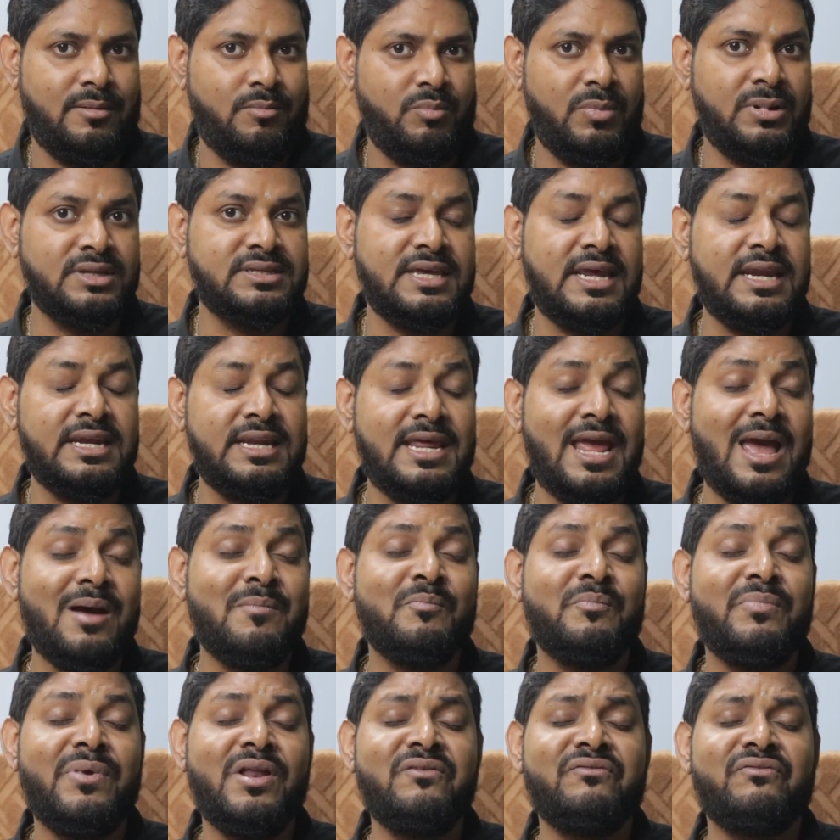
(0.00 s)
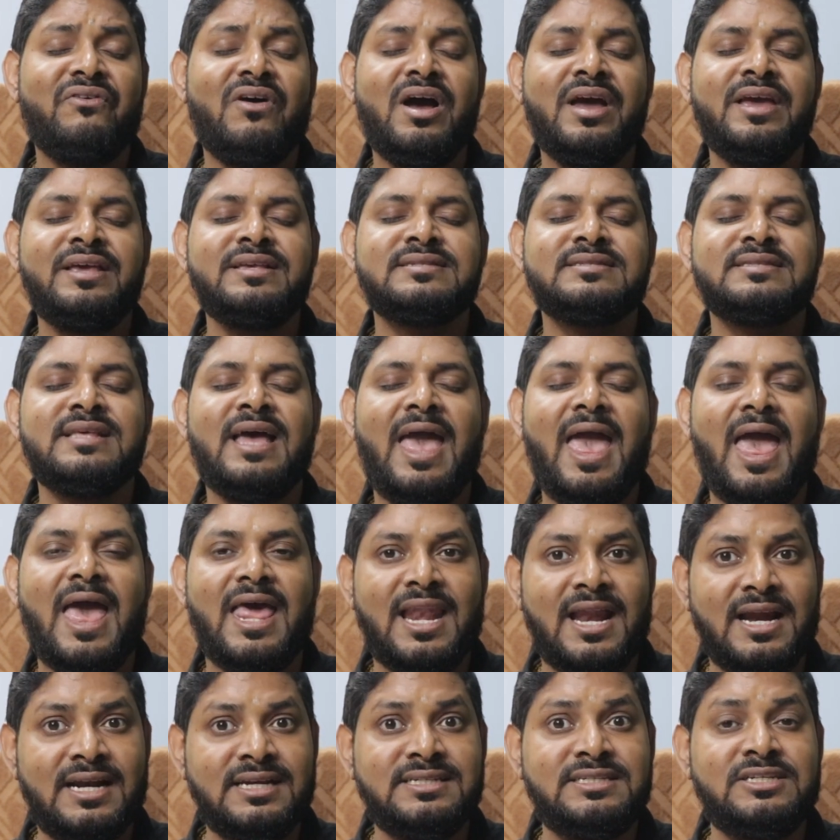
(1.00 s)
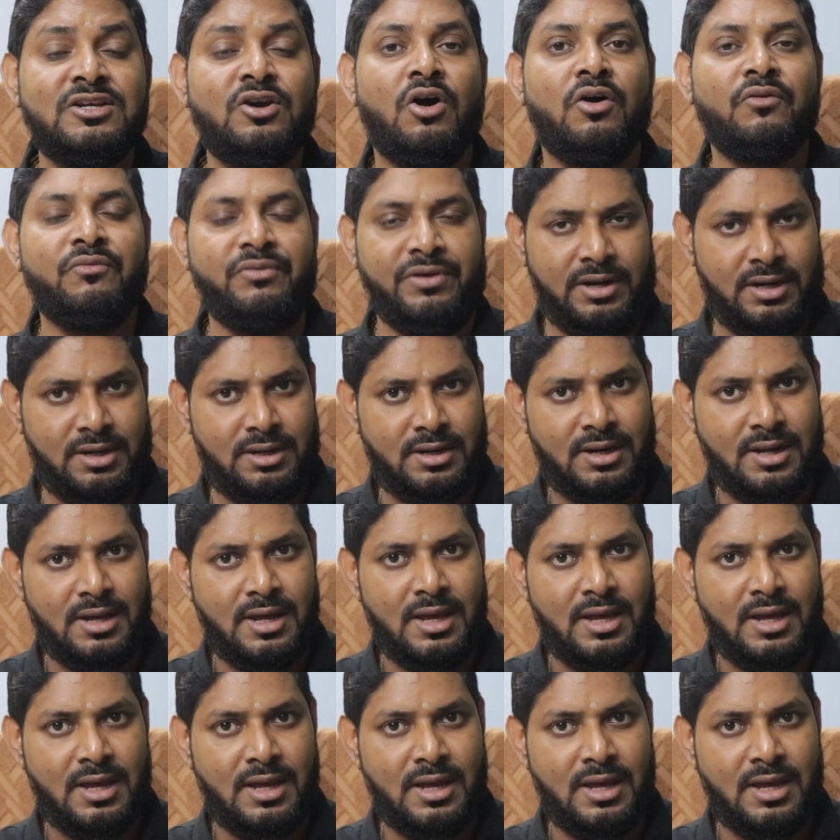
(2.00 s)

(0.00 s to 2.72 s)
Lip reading: Means it amplifies the energy of it.